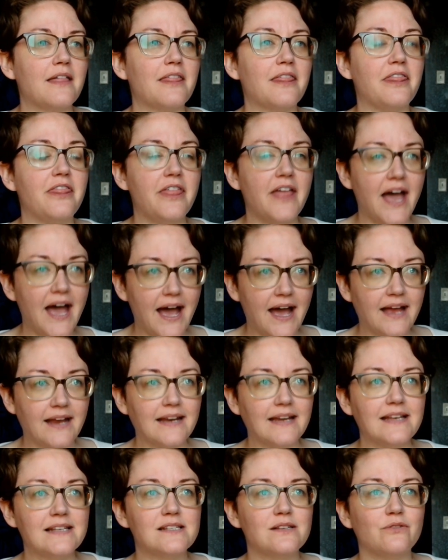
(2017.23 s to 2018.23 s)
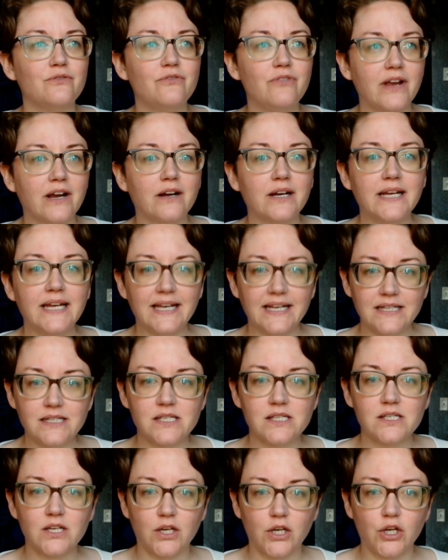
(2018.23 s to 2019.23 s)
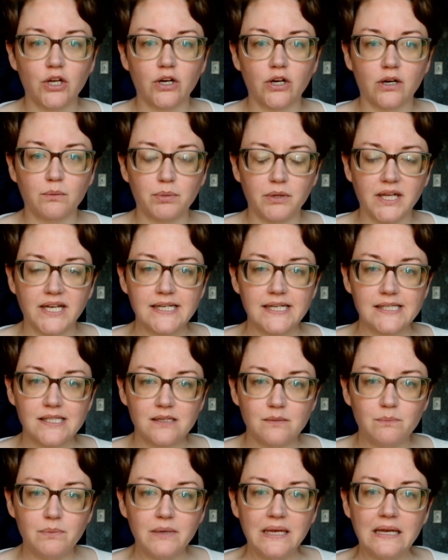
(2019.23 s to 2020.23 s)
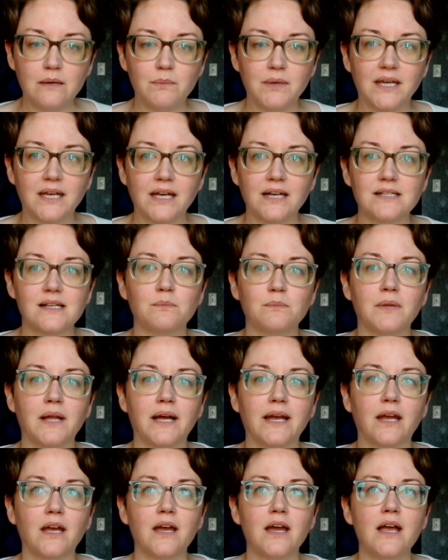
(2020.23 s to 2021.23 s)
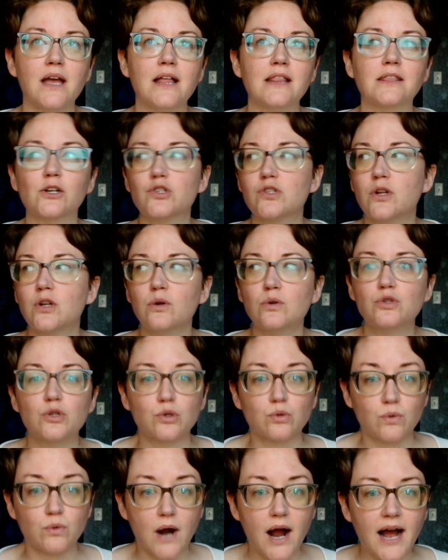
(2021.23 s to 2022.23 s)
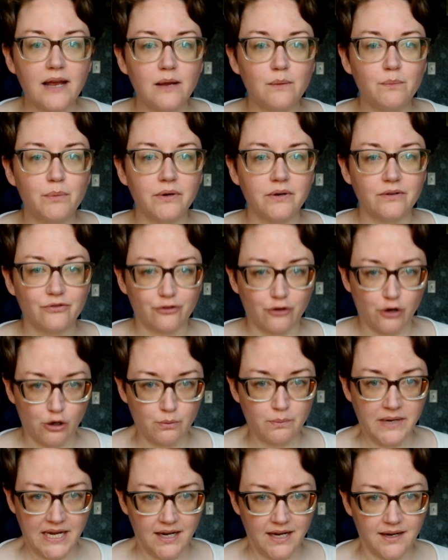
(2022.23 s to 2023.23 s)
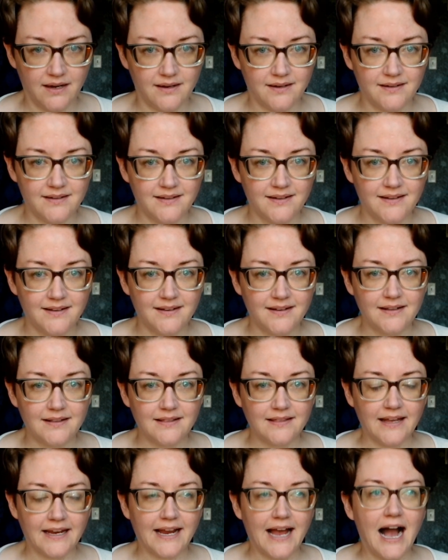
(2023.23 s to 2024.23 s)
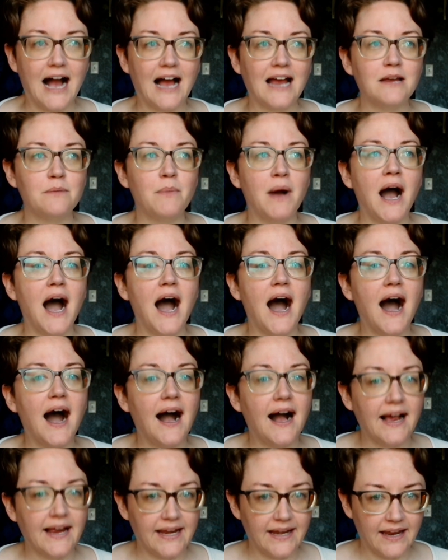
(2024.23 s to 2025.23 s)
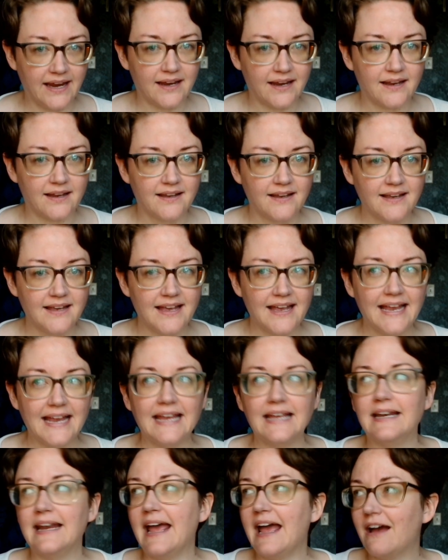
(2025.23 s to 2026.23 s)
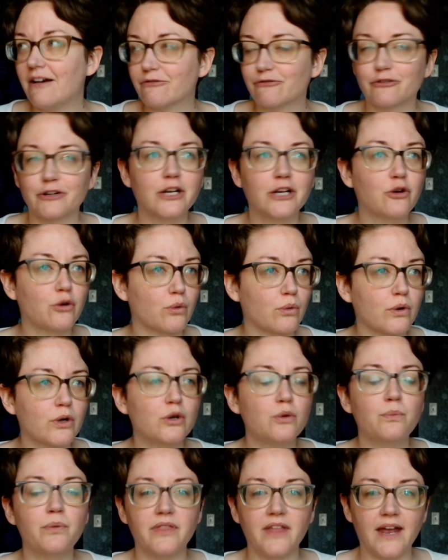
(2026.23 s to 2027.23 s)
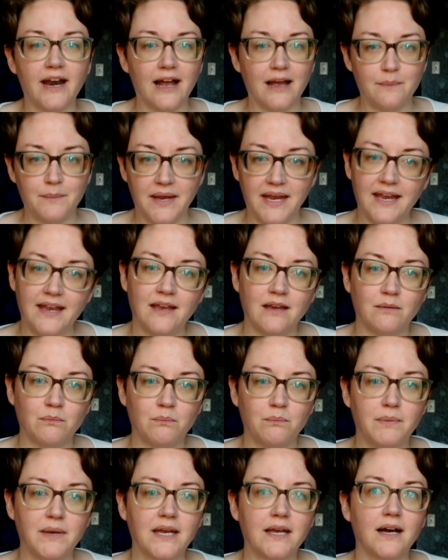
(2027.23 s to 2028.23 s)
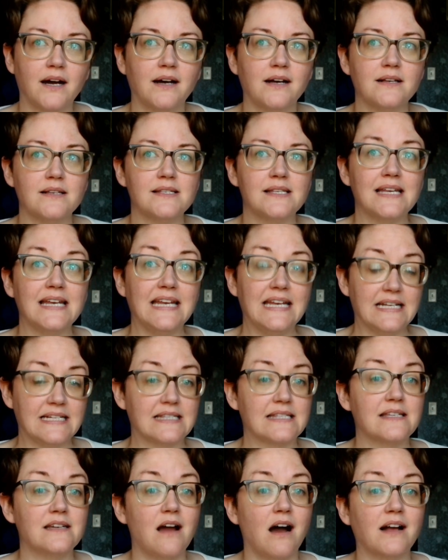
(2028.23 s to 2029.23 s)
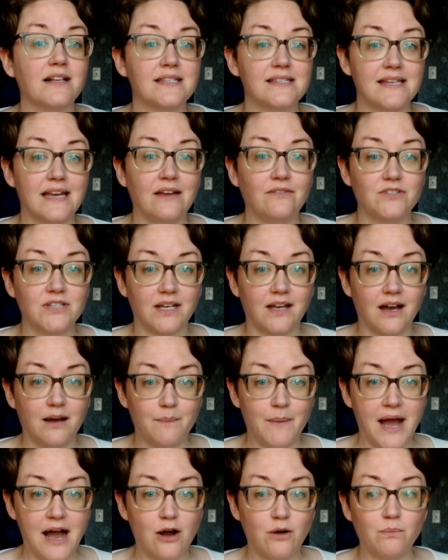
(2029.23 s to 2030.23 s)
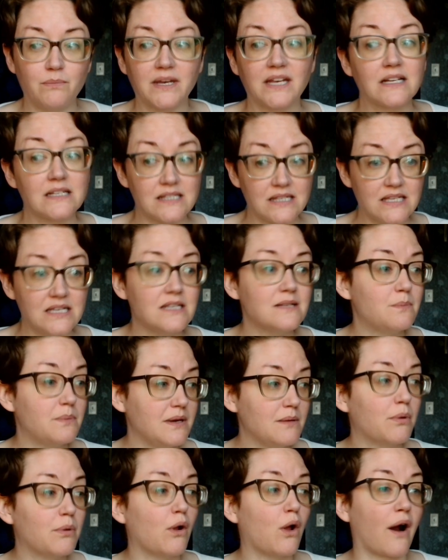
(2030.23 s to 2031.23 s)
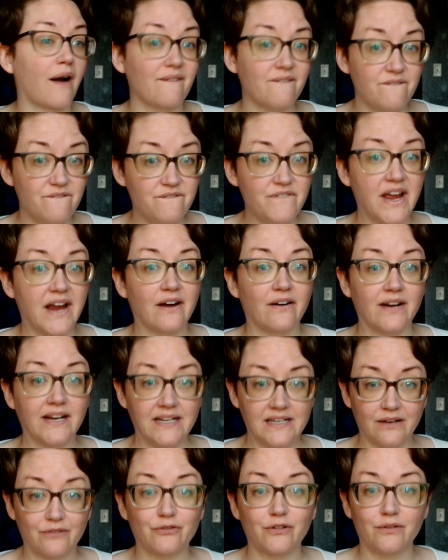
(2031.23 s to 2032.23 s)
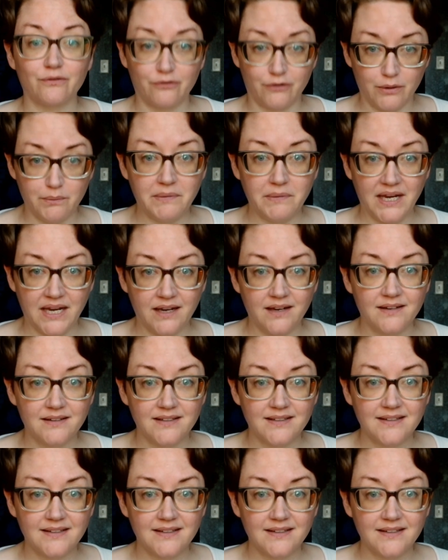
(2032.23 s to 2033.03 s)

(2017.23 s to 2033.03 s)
that is a very insecure place to be because I'm like, there's no tribe for me. Like, I'm hiding in every group that I'm in because it's not safe to come out because these people are very different from me.